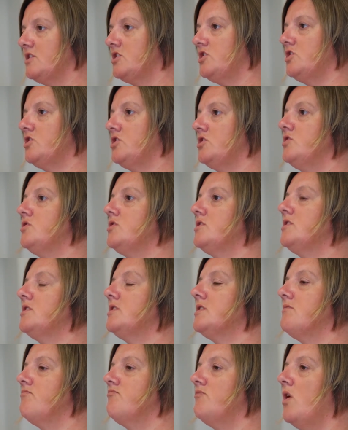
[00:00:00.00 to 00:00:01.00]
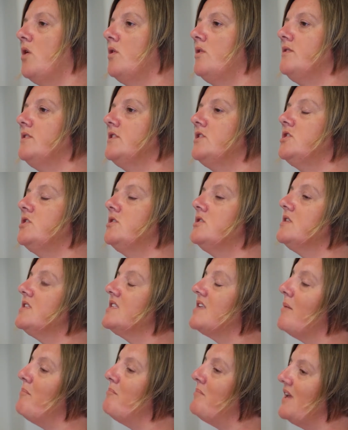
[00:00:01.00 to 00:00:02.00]
the students, enrolling the
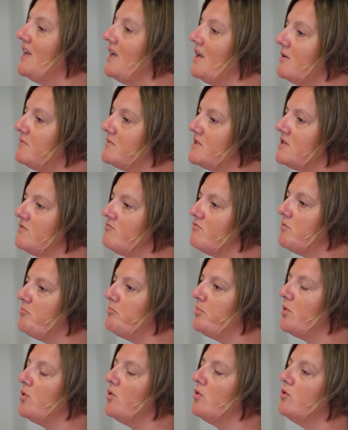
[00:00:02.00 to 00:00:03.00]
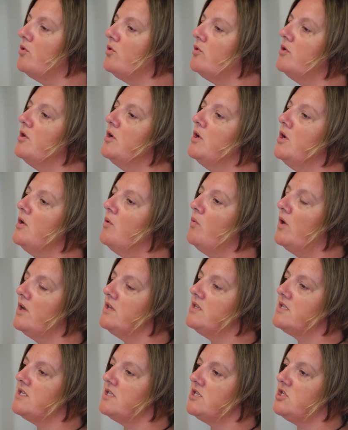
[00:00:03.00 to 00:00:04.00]
students, and being able to report
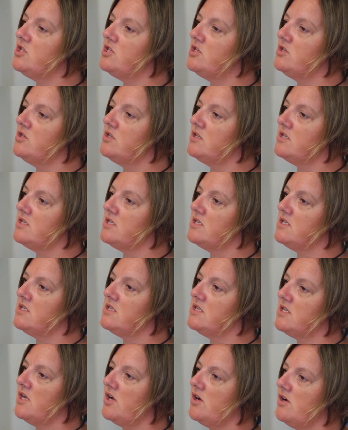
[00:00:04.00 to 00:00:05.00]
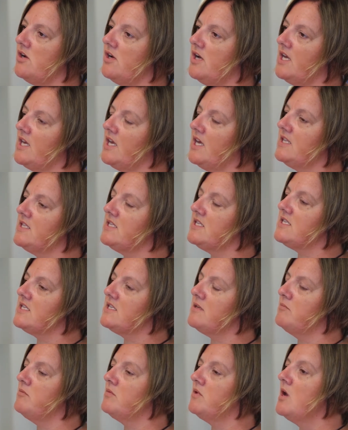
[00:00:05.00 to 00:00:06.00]
once the students had start against
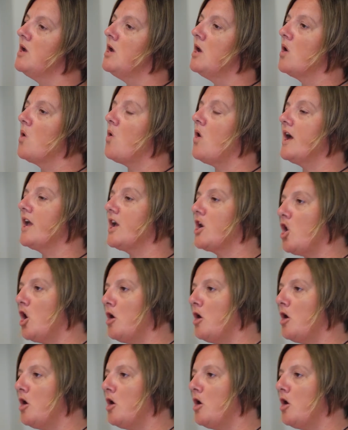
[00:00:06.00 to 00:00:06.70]
some quite